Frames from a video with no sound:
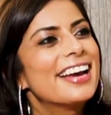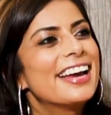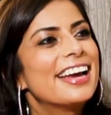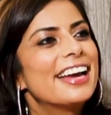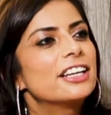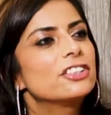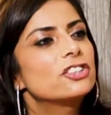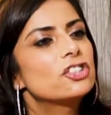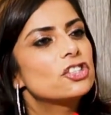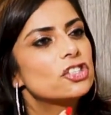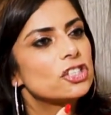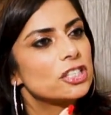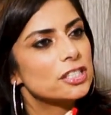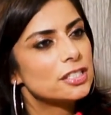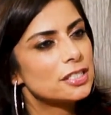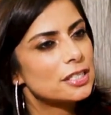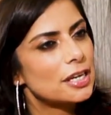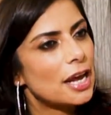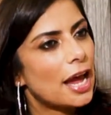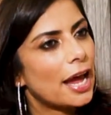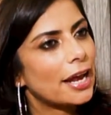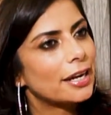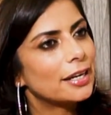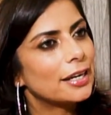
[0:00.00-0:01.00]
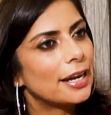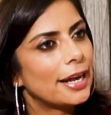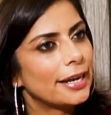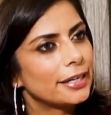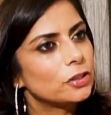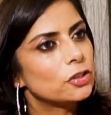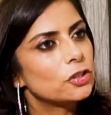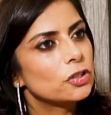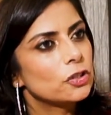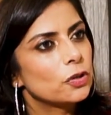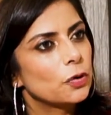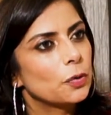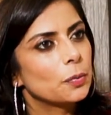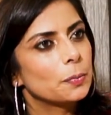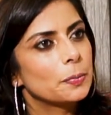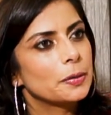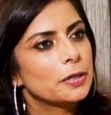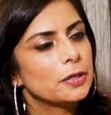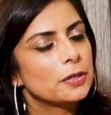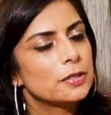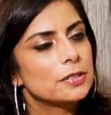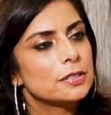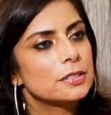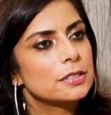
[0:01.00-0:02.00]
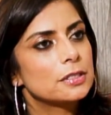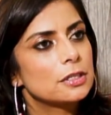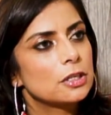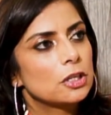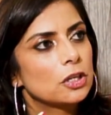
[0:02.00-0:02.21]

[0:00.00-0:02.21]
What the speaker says: It's just I'd like to know, because